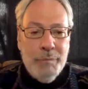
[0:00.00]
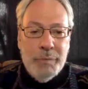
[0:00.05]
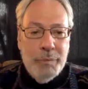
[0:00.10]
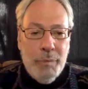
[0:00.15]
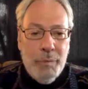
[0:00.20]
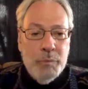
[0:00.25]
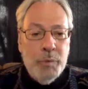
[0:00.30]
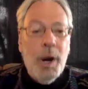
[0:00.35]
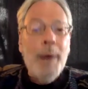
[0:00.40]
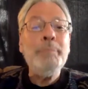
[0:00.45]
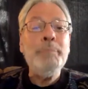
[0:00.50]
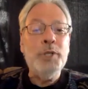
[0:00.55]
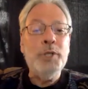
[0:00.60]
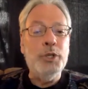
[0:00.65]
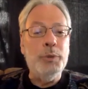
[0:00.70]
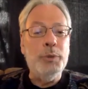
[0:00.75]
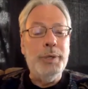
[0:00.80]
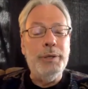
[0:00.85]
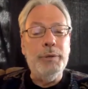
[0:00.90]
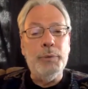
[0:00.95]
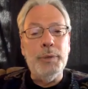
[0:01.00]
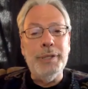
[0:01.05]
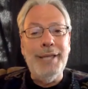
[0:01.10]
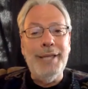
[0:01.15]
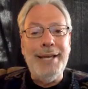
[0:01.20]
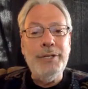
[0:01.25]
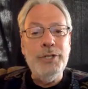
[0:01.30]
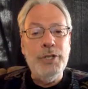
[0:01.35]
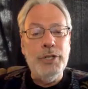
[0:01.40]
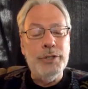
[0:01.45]
rupture in the
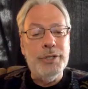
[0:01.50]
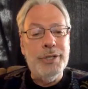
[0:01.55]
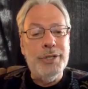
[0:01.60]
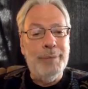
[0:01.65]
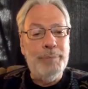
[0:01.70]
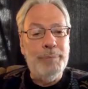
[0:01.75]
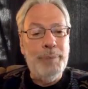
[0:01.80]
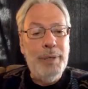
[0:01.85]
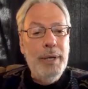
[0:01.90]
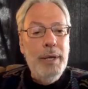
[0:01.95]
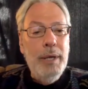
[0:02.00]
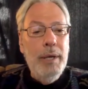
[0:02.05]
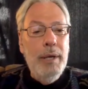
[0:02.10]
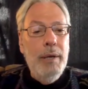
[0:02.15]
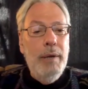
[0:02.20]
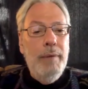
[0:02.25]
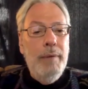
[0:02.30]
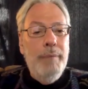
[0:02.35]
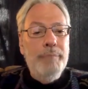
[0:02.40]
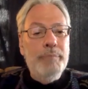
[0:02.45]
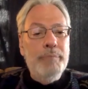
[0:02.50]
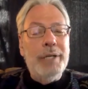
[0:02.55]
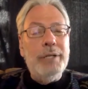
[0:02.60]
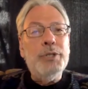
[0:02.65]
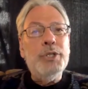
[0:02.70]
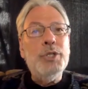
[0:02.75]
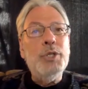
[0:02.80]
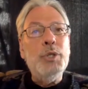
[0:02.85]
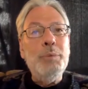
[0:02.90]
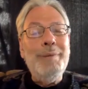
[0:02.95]
relationship. But
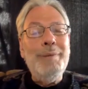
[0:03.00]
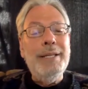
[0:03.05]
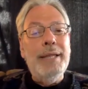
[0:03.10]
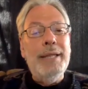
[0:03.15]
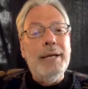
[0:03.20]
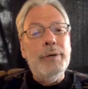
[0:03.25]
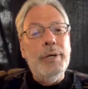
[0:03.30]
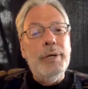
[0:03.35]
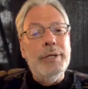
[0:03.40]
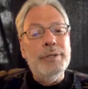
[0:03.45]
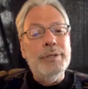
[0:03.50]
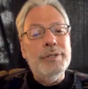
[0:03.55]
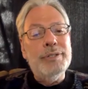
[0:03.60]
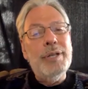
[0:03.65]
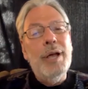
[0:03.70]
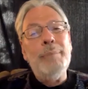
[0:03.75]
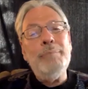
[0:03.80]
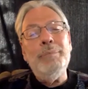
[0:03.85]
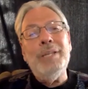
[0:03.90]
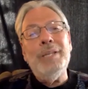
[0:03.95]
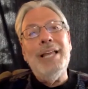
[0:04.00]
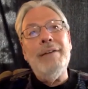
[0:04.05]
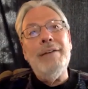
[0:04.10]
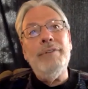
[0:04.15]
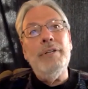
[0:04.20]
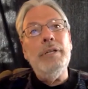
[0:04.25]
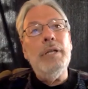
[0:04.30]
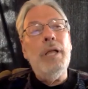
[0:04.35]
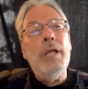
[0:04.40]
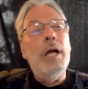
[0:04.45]
assuming there is some
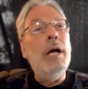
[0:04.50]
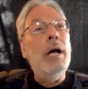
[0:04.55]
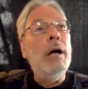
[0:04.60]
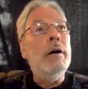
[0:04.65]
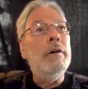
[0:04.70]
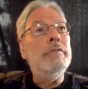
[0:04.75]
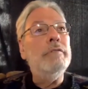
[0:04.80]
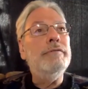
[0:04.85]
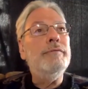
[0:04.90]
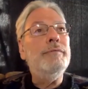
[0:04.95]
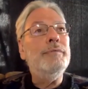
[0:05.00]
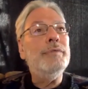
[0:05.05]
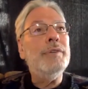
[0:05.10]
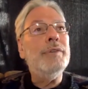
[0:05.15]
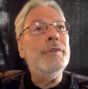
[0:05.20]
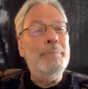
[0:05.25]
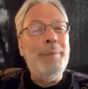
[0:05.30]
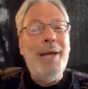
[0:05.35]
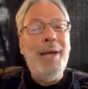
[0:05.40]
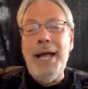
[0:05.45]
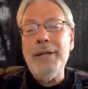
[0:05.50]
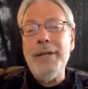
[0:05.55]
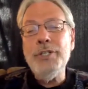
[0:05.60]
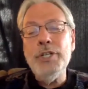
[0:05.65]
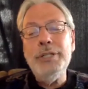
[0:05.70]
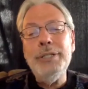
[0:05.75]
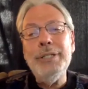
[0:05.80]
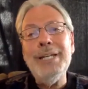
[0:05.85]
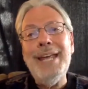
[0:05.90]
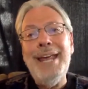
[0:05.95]
level of
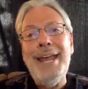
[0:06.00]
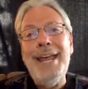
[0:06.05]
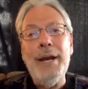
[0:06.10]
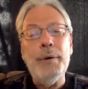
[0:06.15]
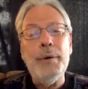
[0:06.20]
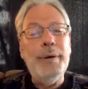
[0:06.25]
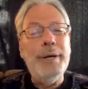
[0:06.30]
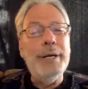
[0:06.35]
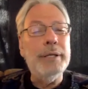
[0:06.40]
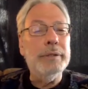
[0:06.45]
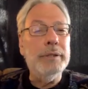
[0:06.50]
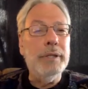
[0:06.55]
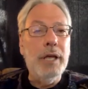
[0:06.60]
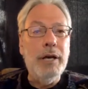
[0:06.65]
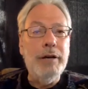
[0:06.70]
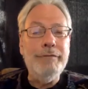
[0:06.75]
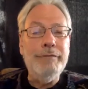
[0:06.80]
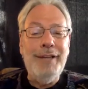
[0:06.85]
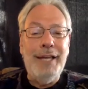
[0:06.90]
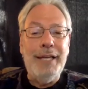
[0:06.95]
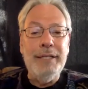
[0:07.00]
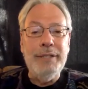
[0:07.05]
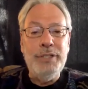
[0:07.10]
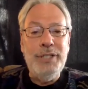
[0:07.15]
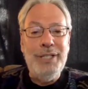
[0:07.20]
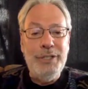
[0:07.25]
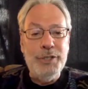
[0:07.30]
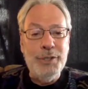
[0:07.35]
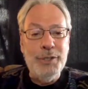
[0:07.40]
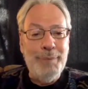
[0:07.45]
compassion, caring, love, and
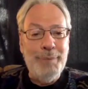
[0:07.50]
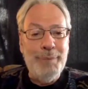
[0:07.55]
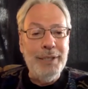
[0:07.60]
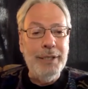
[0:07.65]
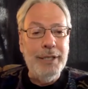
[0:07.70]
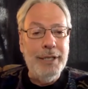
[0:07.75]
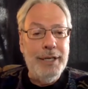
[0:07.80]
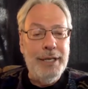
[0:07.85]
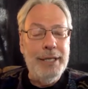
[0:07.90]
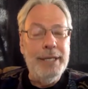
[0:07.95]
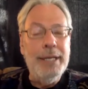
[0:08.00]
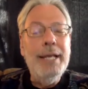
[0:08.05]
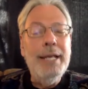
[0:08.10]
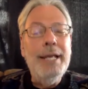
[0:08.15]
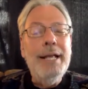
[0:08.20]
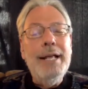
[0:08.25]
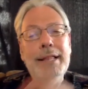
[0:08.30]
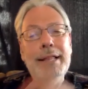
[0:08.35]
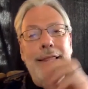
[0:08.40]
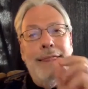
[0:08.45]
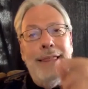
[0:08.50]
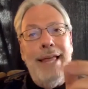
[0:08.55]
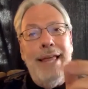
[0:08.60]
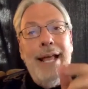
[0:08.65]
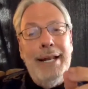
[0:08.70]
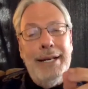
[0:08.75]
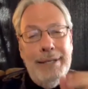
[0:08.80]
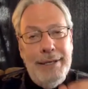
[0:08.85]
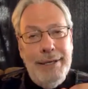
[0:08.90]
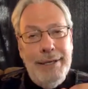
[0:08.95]
teachability,
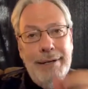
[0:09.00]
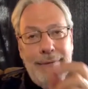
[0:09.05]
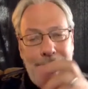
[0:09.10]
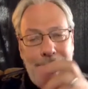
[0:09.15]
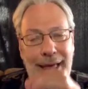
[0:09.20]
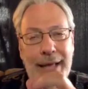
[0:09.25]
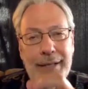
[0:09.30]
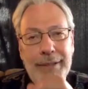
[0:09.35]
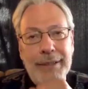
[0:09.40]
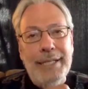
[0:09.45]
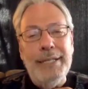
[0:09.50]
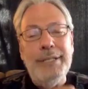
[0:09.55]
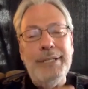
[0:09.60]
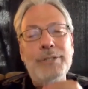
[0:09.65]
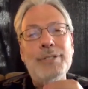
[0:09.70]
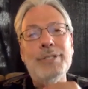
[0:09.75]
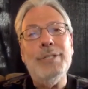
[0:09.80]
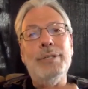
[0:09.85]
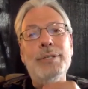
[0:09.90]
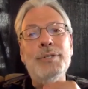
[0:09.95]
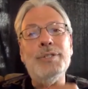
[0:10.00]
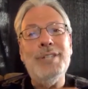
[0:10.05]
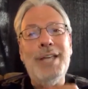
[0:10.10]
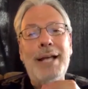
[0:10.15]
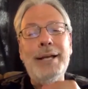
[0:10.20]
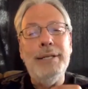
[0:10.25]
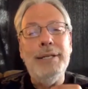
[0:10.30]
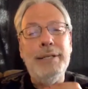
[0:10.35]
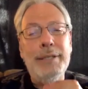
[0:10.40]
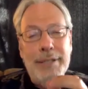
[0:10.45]
then that leads to the
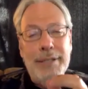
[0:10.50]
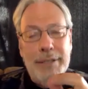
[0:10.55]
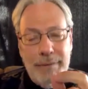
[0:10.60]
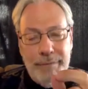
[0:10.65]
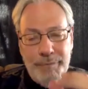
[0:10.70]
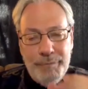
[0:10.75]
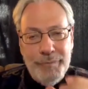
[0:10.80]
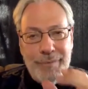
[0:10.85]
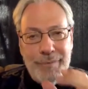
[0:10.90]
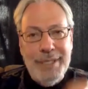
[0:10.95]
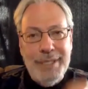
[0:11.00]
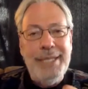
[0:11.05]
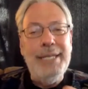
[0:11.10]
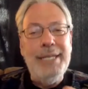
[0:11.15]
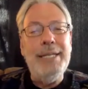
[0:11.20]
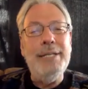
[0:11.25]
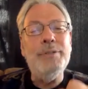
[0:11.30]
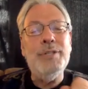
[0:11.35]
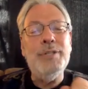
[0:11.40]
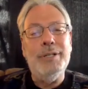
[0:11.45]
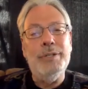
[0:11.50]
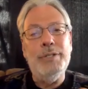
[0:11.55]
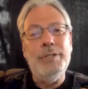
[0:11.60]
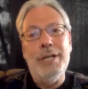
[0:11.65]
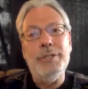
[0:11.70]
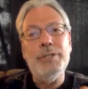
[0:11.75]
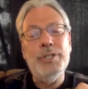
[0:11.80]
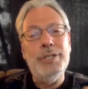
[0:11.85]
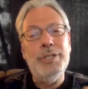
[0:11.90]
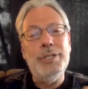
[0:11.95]
second key
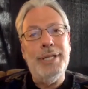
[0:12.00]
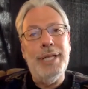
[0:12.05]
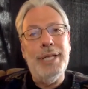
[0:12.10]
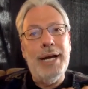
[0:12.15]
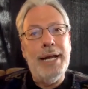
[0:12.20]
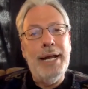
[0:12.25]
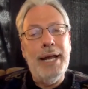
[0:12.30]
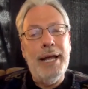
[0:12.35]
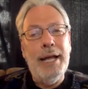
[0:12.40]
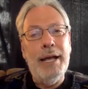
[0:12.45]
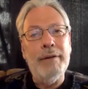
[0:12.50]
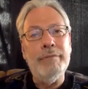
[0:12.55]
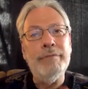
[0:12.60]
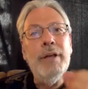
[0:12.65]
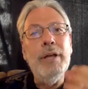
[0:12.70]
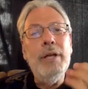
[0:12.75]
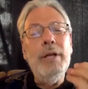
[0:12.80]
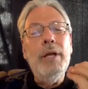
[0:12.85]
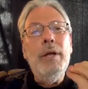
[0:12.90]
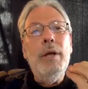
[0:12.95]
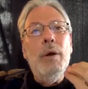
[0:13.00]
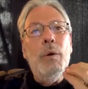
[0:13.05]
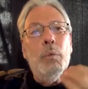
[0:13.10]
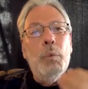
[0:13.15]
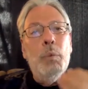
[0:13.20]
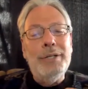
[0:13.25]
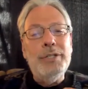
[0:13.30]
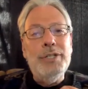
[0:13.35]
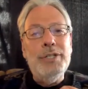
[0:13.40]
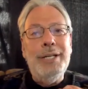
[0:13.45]
suggestion that I have,
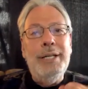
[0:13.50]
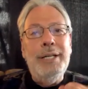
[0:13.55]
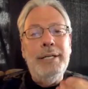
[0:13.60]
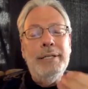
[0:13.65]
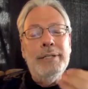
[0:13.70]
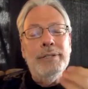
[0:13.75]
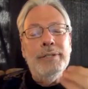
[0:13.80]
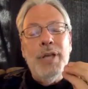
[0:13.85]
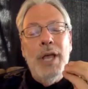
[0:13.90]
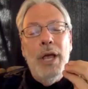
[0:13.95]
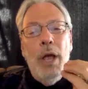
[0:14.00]
which is